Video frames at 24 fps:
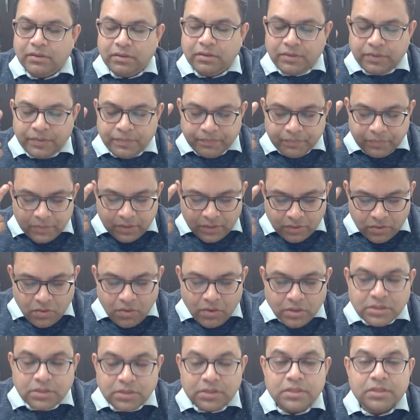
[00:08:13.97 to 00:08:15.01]
Uh, the
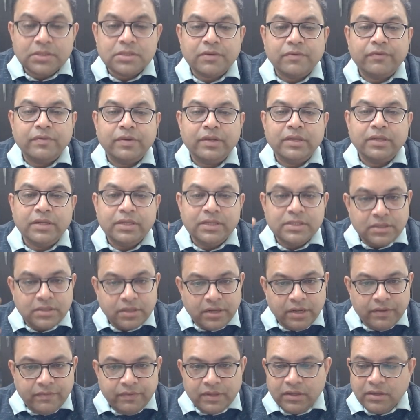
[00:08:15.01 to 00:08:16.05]
cause of the suffering is
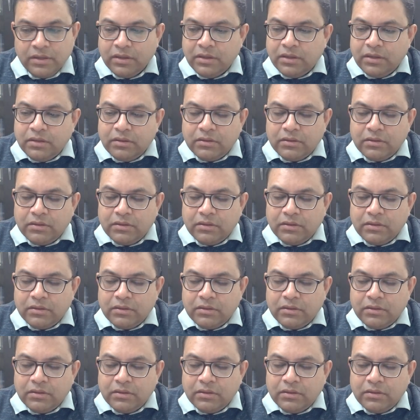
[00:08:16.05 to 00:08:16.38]
craving.